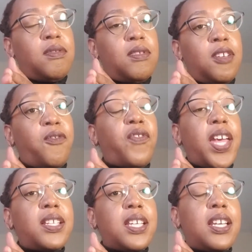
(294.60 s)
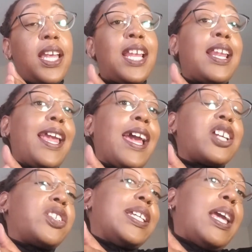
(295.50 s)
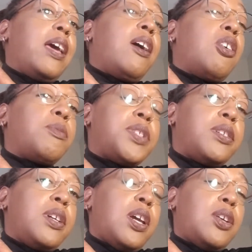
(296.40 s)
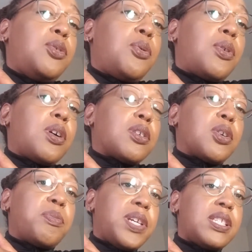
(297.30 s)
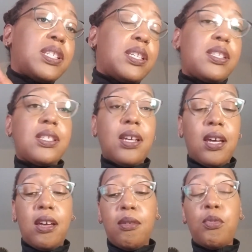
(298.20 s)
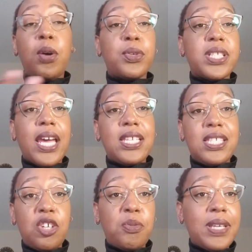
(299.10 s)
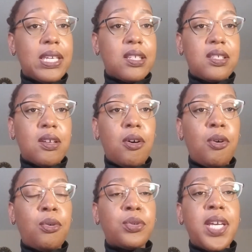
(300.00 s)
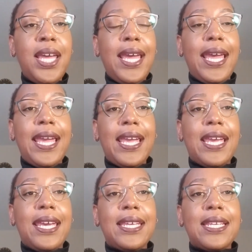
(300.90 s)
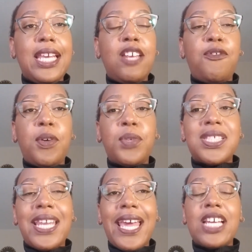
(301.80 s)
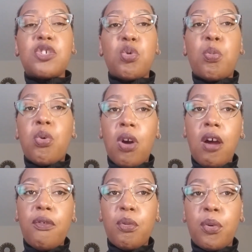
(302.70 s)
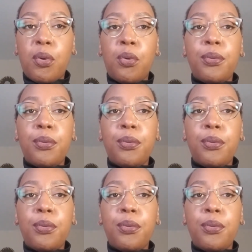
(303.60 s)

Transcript: affected and actually helped your business, what was still being sold, and if it was an actual profitable